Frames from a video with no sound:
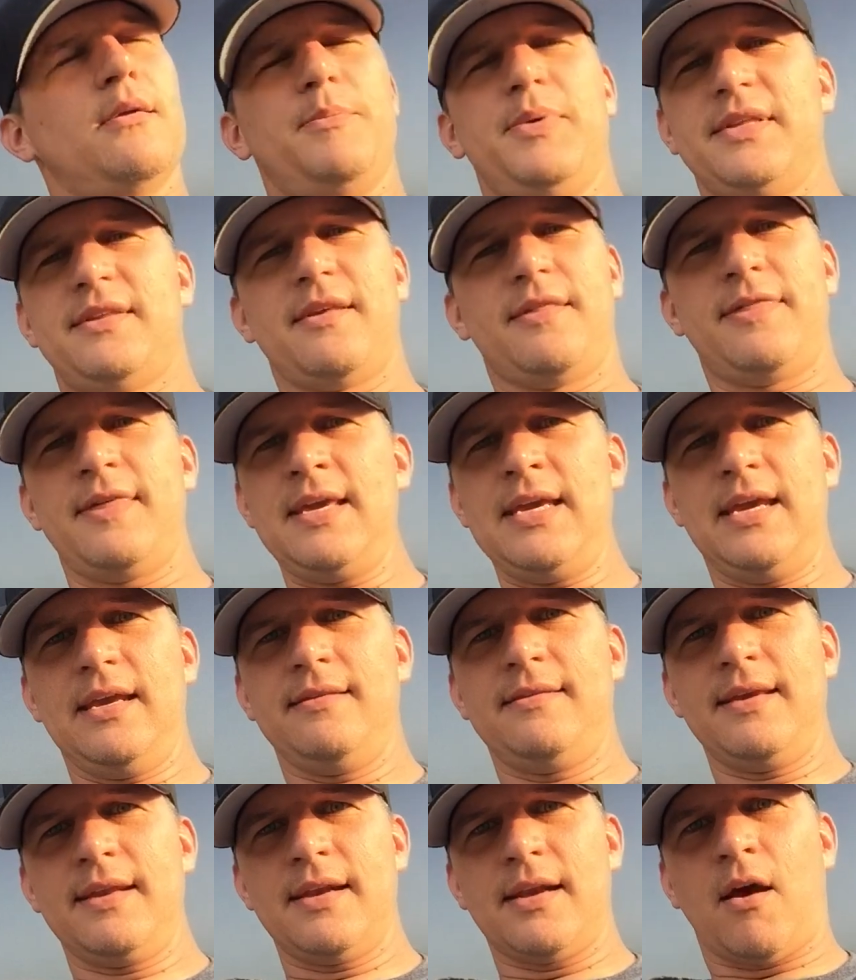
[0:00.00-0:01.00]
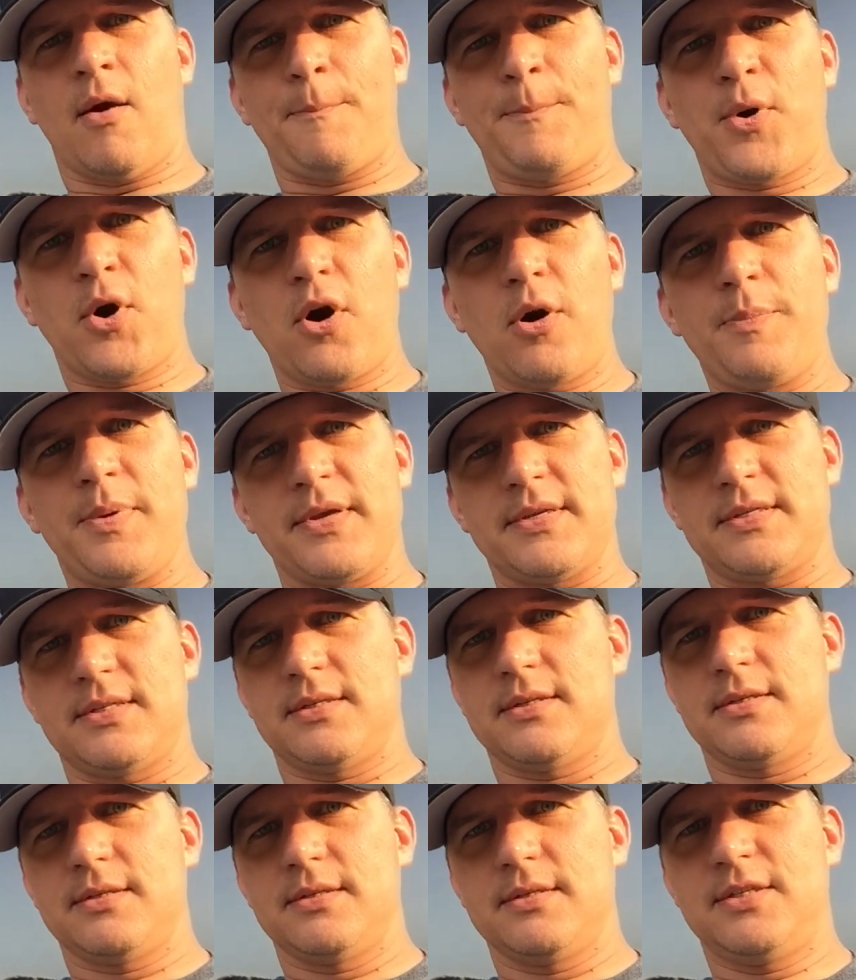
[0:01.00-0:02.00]
But to think he did it on
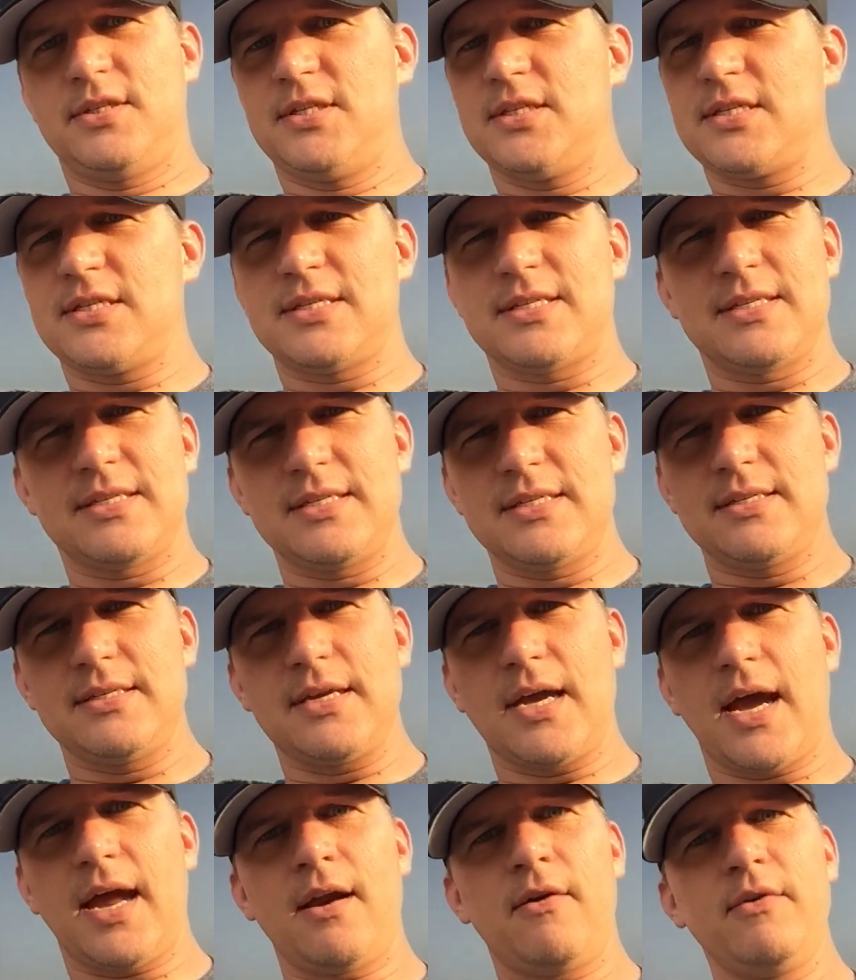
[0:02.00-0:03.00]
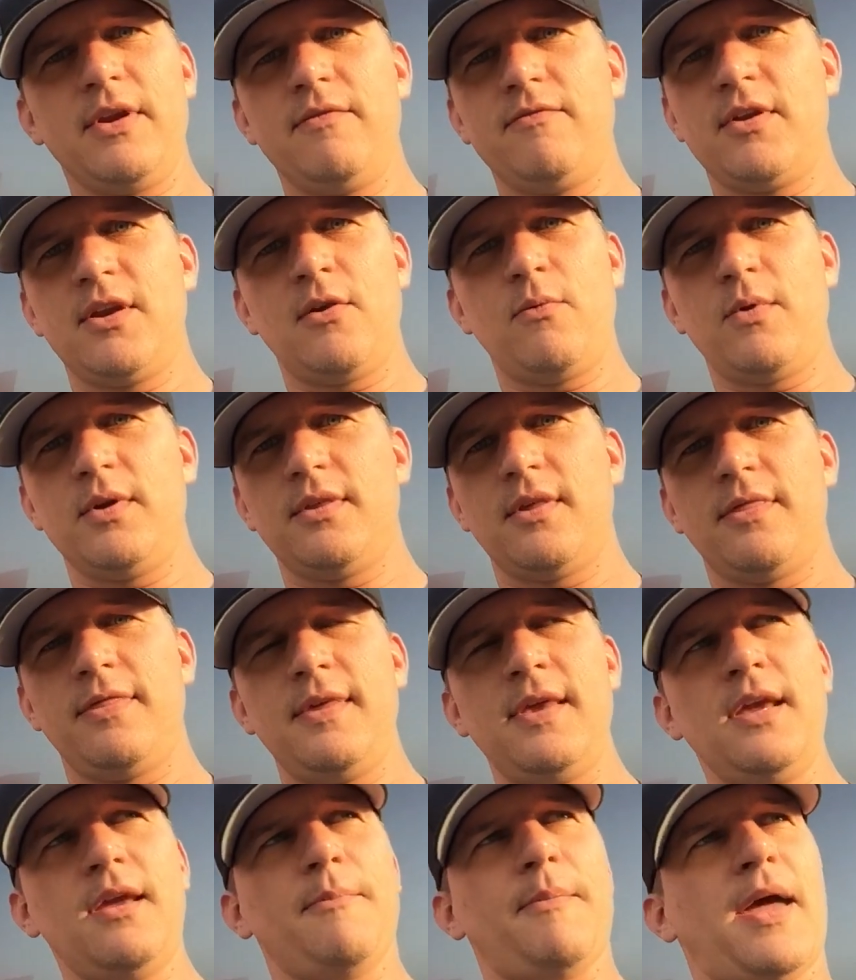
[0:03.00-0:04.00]
purpose, just, I don't even know what to
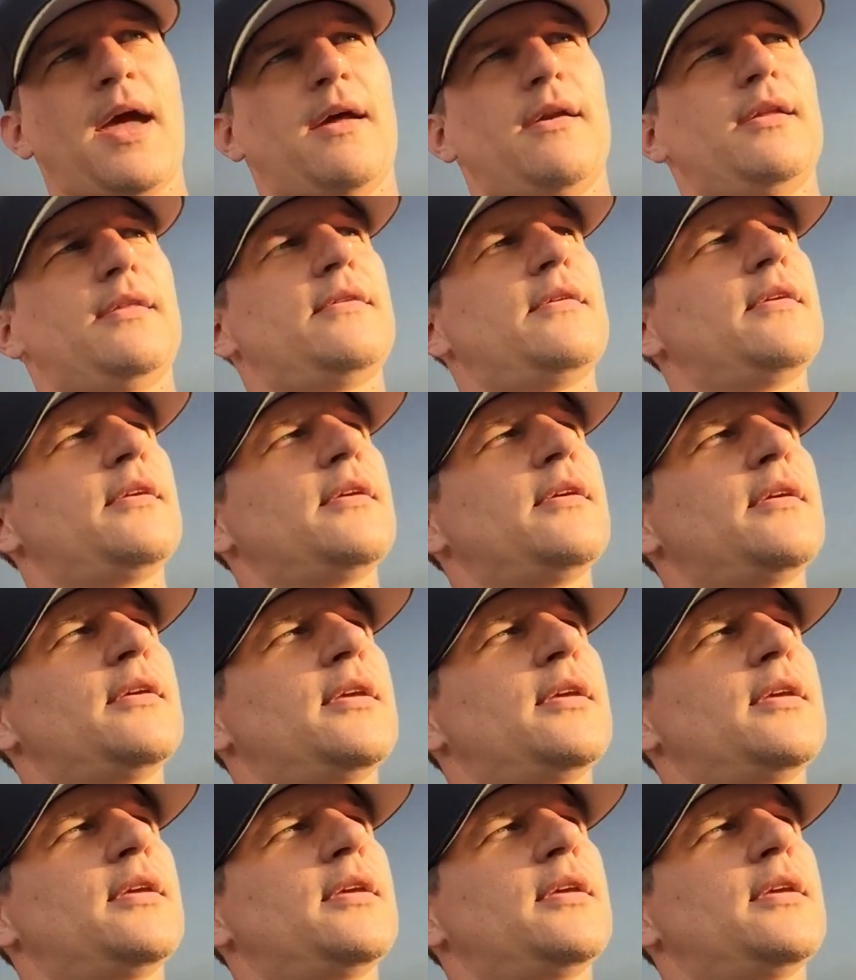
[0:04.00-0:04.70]
think about it.